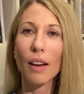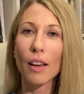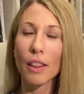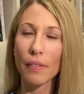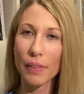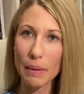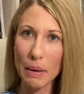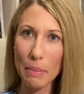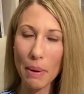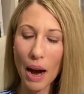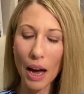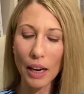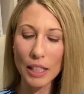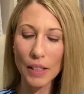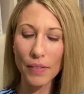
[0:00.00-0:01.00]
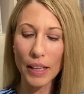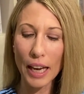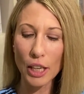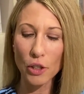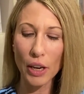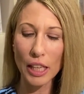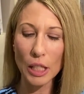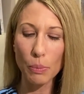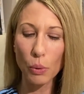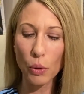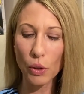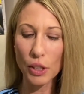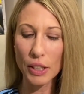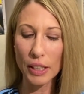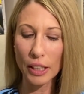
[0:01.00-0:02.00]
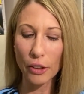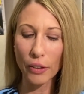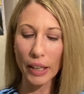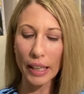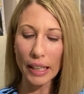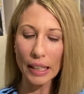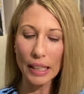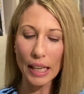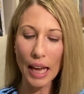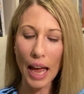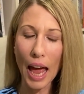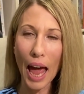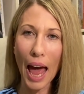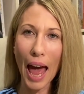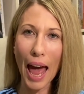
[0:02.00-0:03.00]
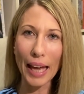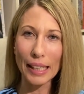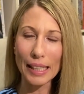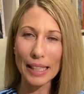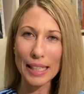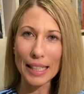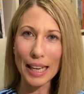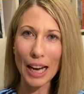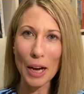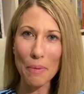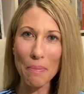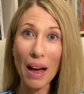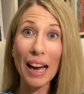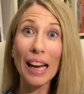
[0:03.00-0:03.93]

the female pilots of the Air Transport Auxiliary, and um, a